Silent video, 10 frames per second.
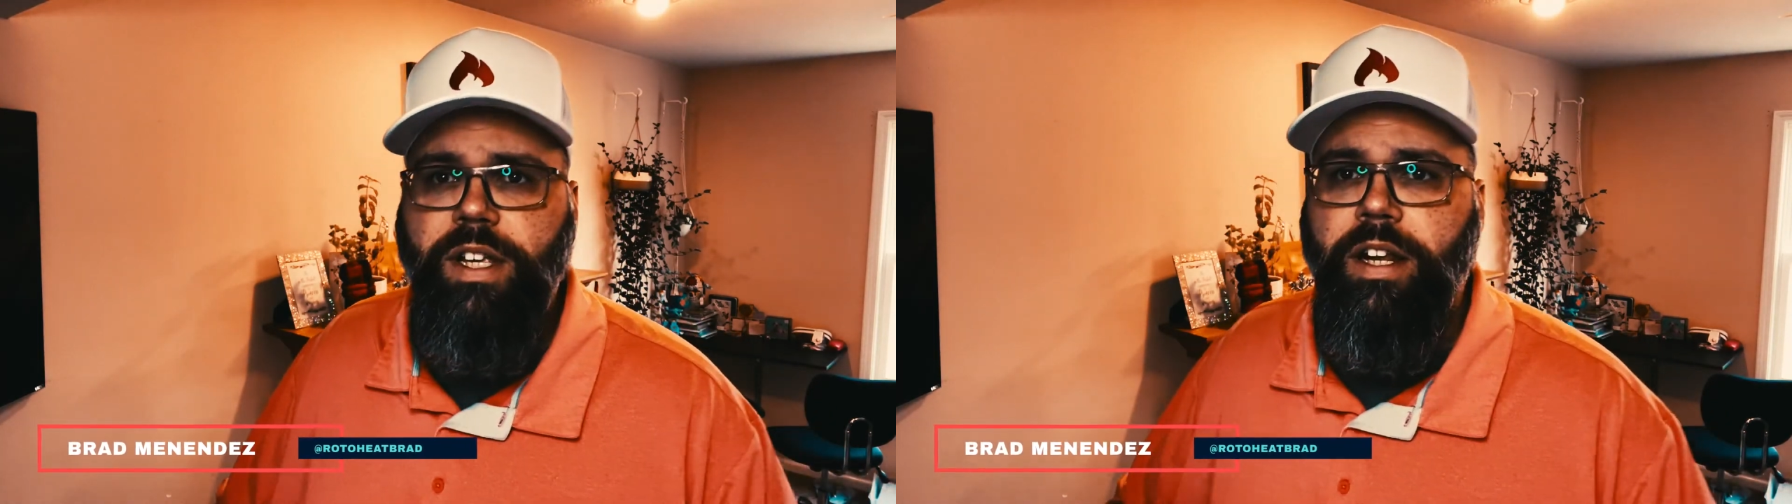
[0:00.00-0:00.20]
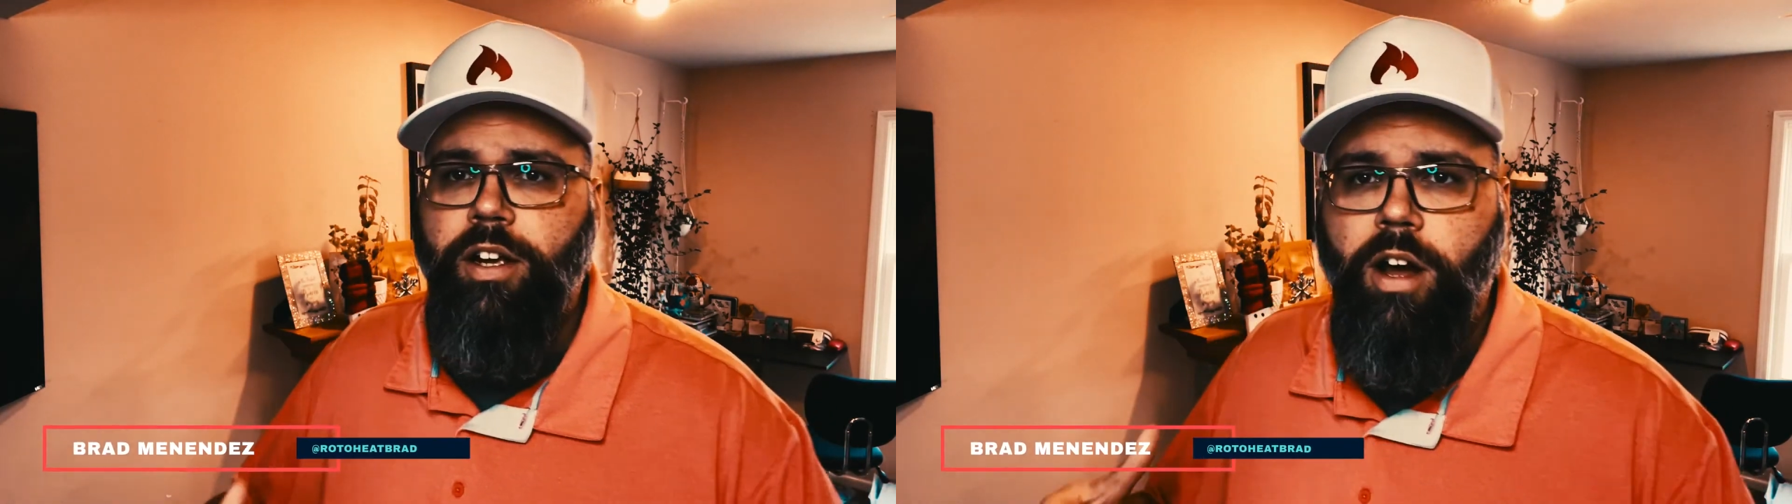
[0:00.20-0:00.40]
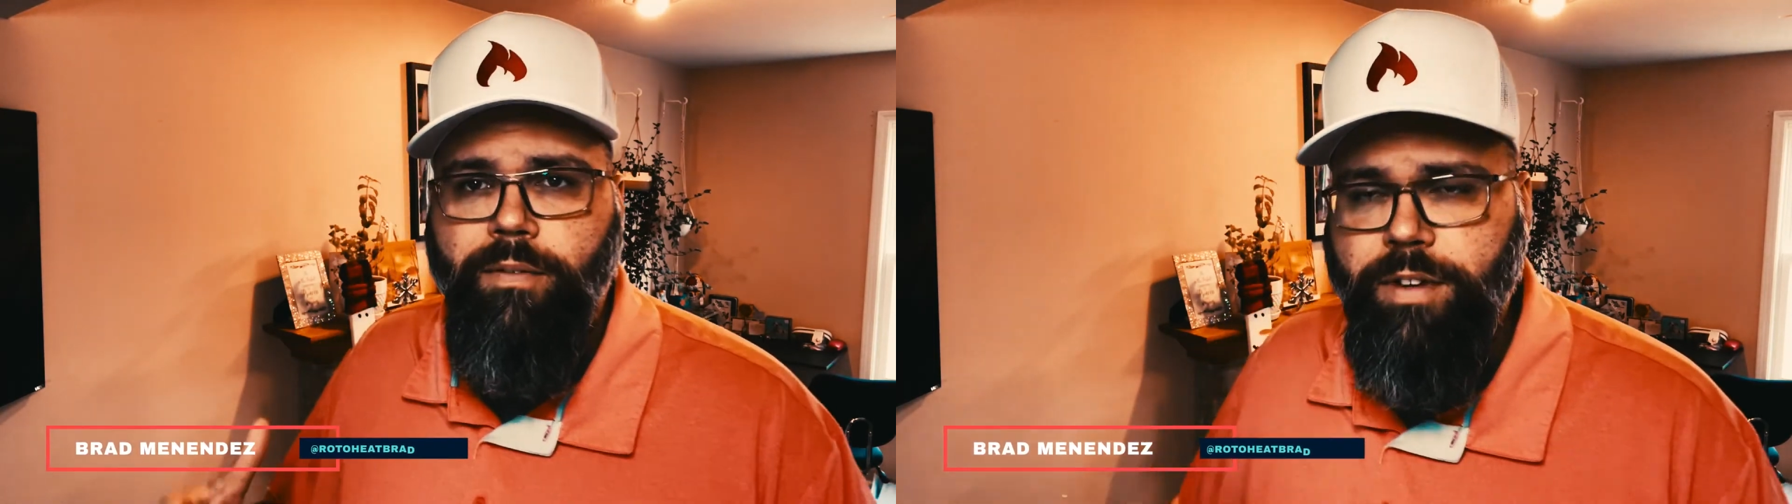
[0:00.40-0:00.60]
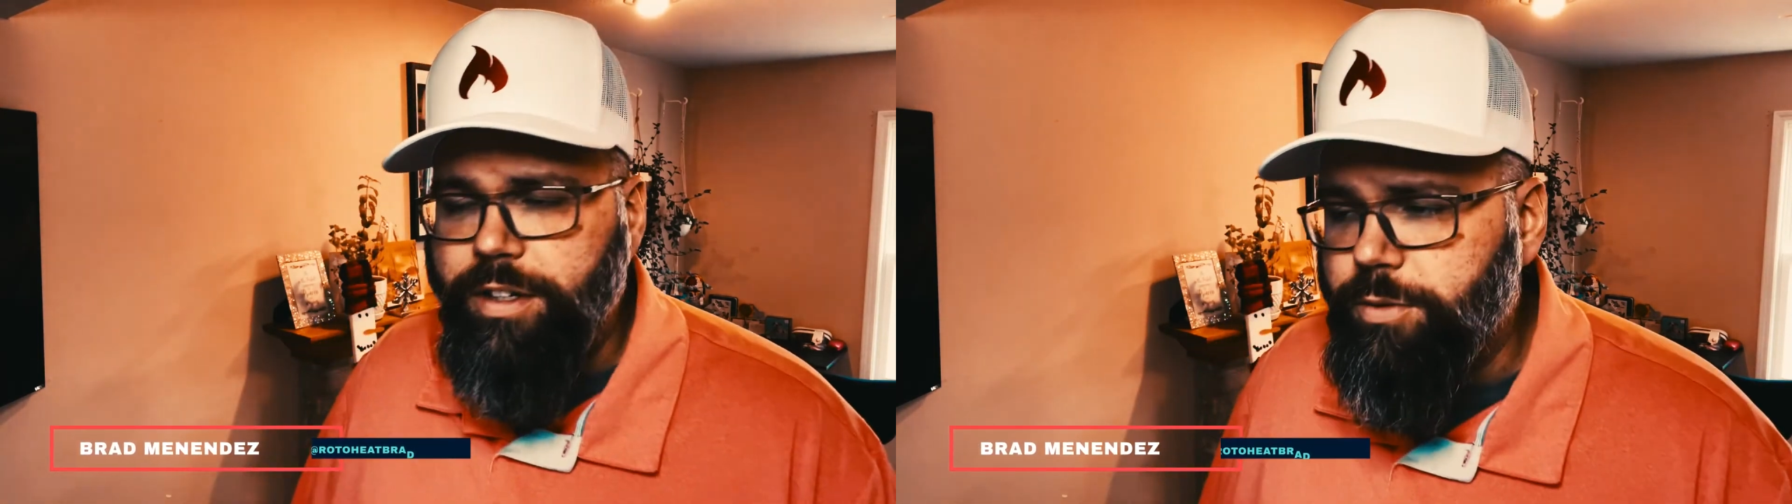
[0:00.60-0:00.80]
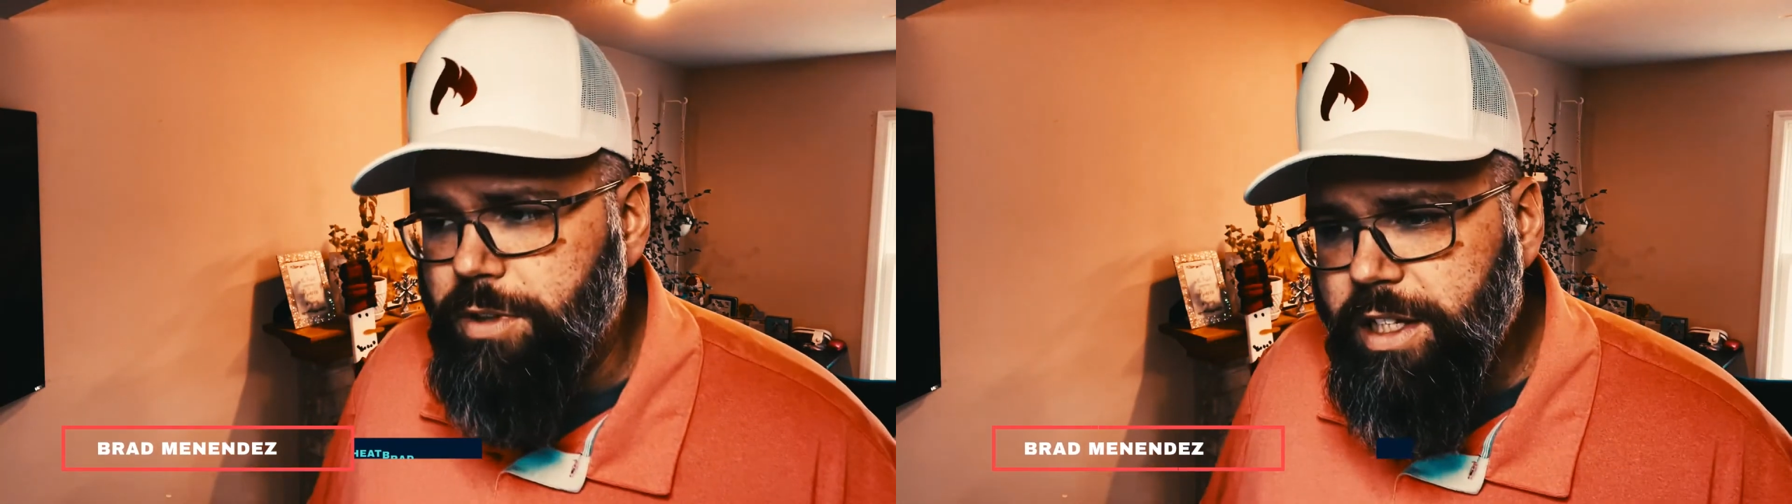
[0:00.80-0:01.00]
getting off in
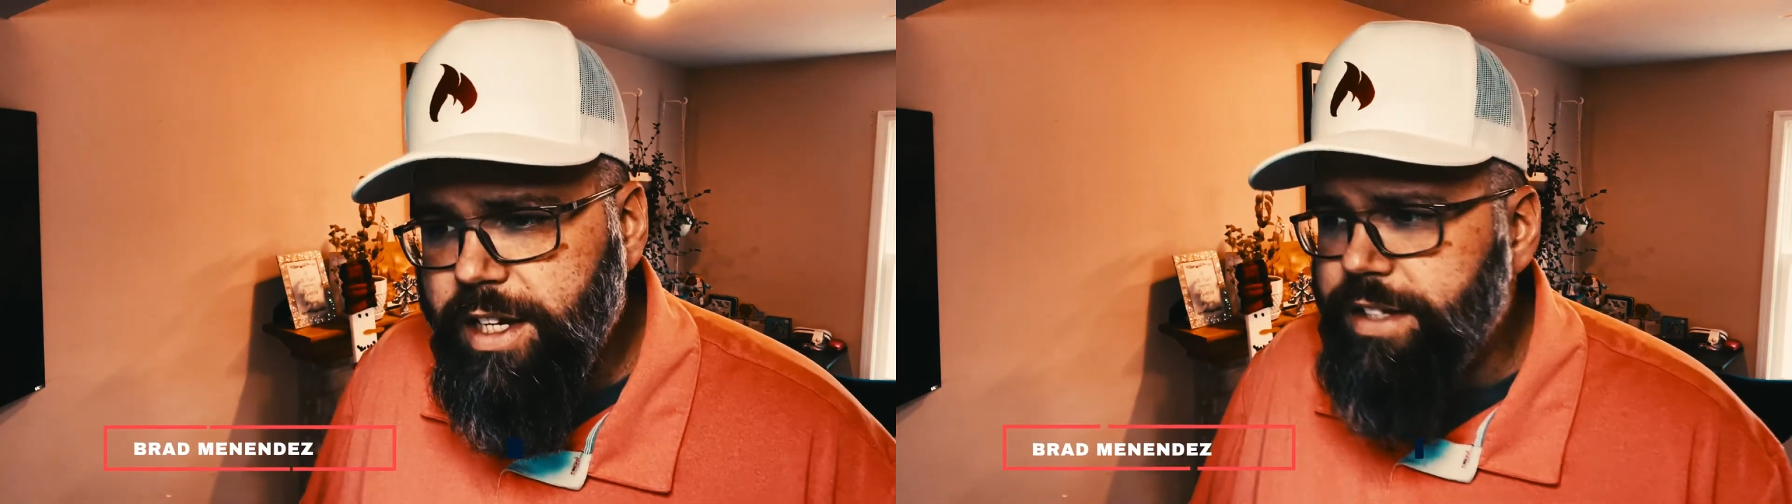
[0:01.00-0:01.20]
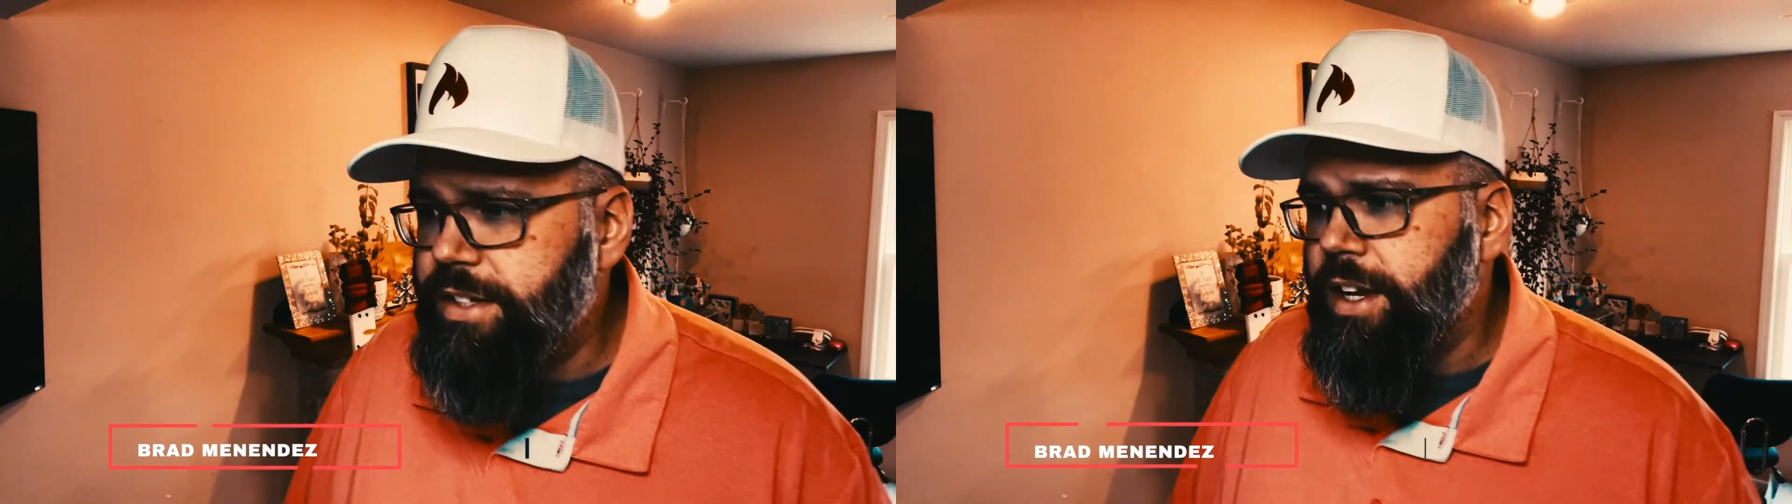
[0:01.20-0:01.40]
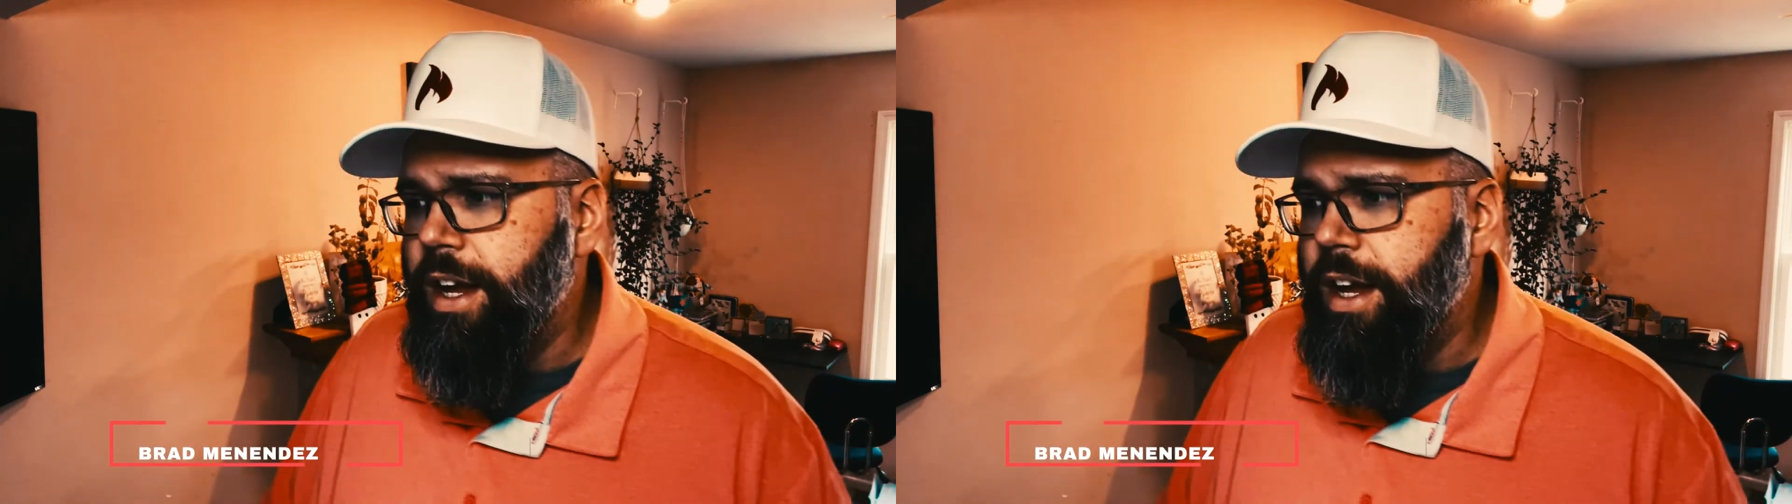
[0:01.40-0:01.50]
his release.